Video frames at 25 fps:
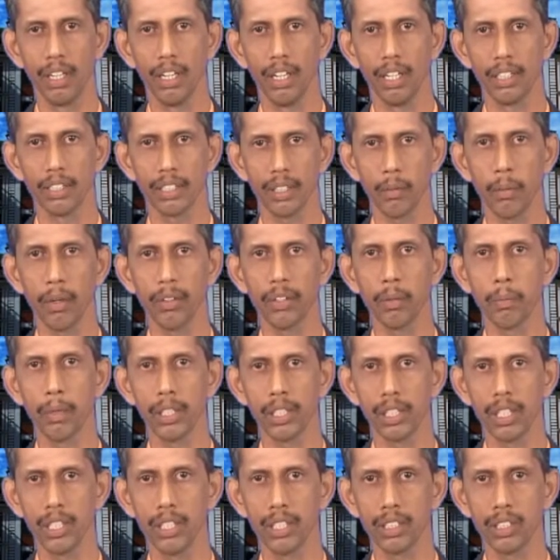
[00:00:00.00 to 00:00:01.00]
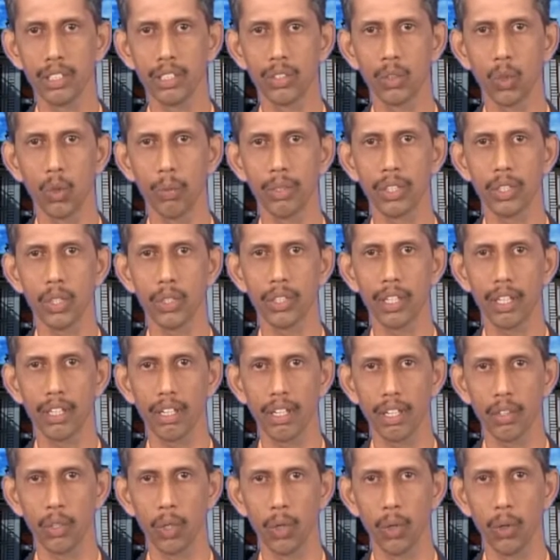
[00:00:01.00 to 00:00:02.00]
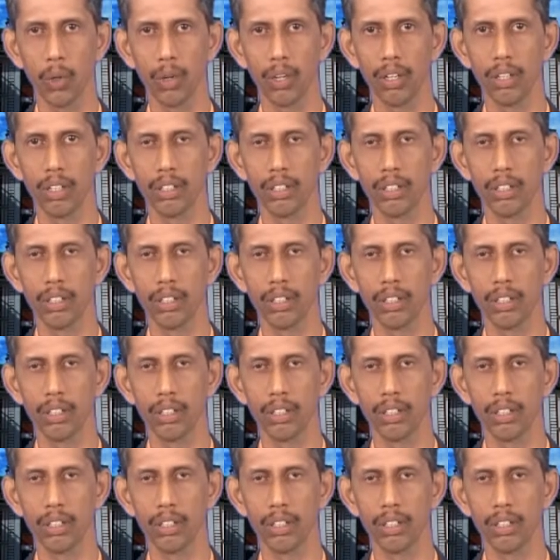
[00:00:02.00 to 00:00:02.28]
Some of the measures through which you can control